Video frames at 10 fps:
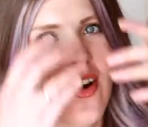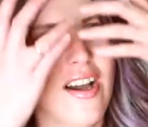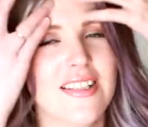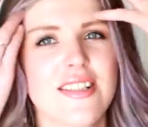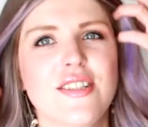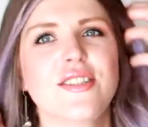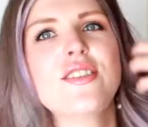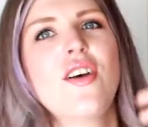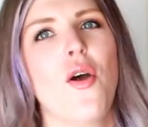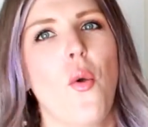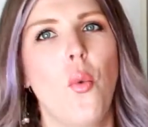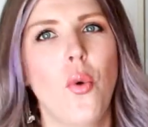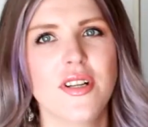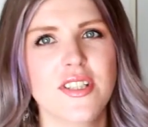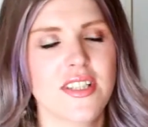guys, so
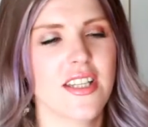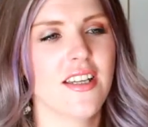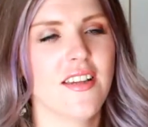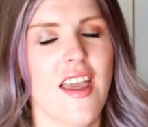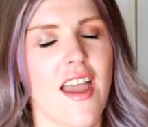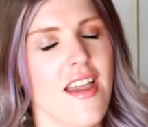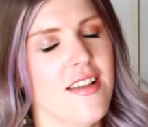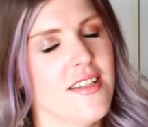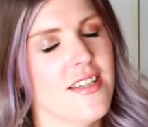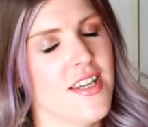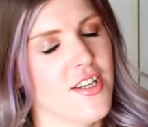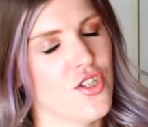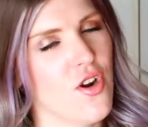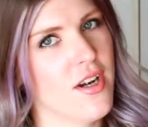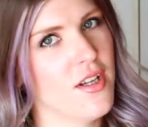what'd you think of that? As I said,
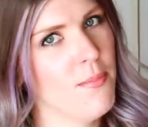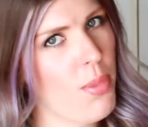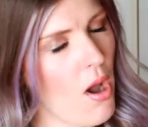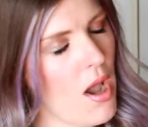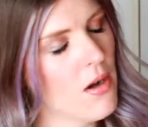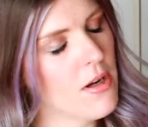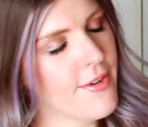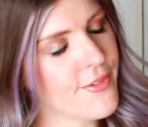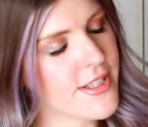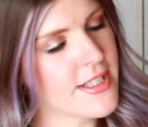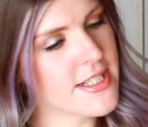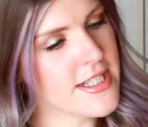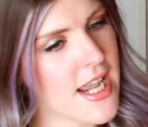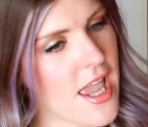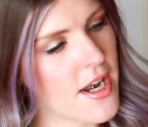try to compile everything
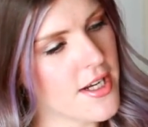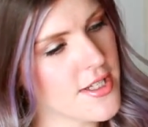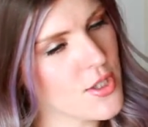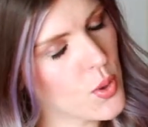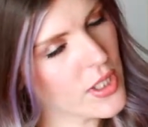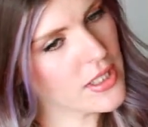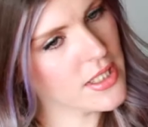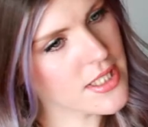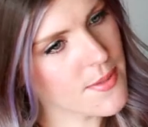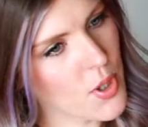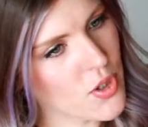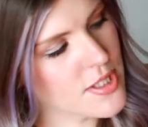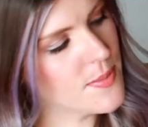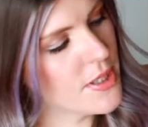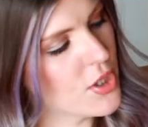down as quickly as I
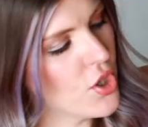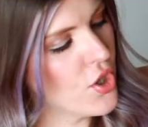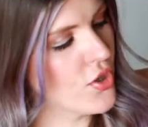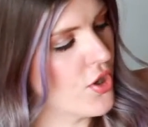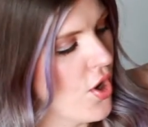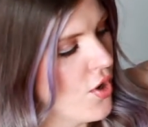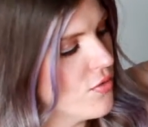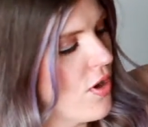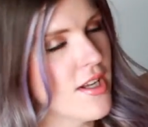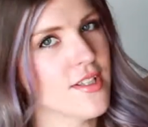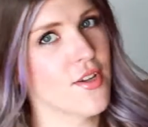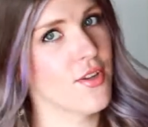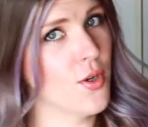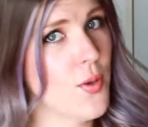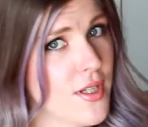possibly could. Right, so
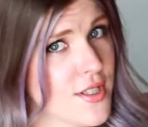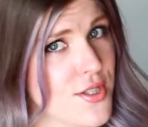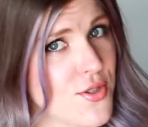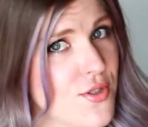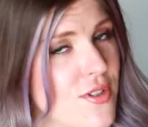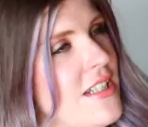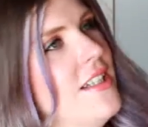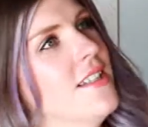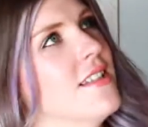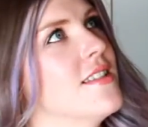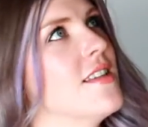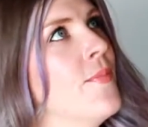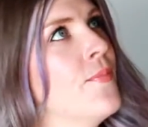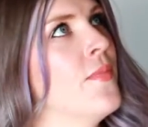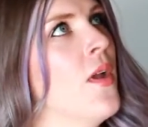the quick story is,
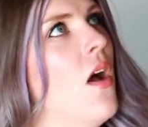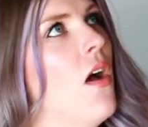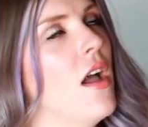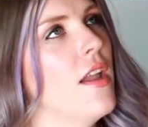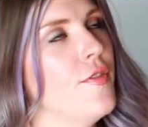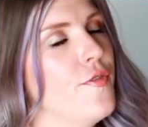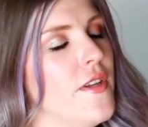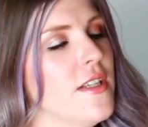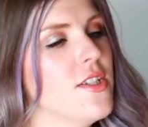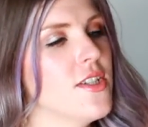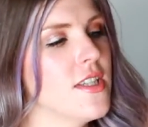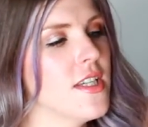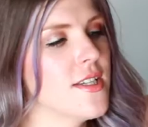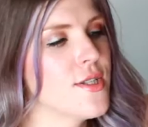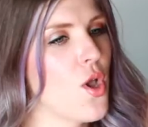I finished
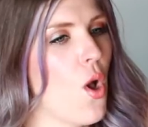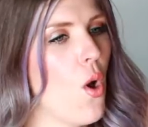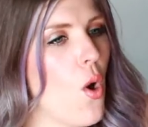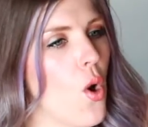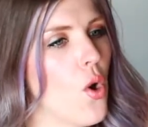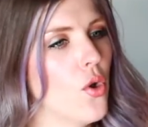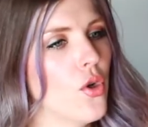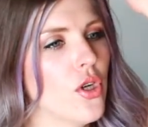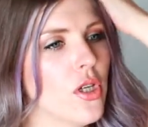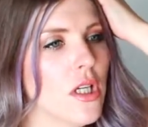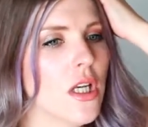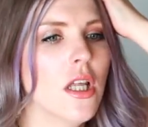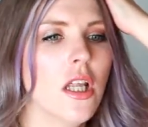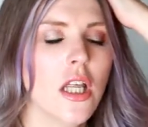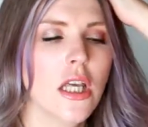this on
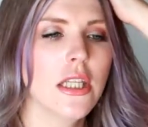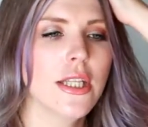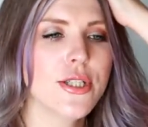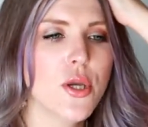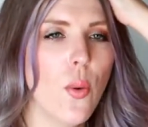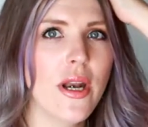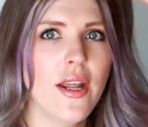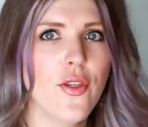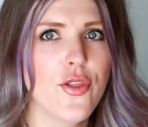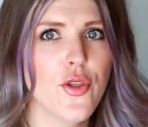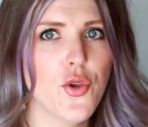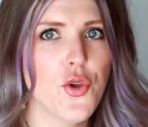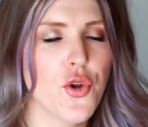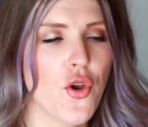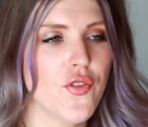the
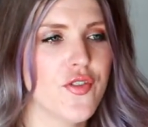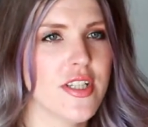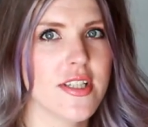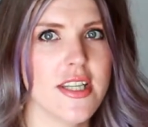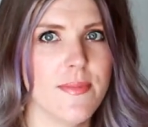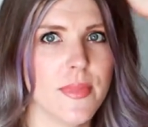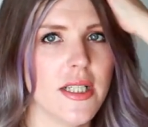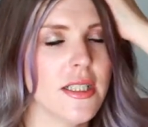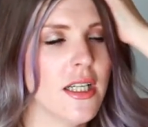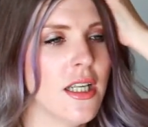23rd of December,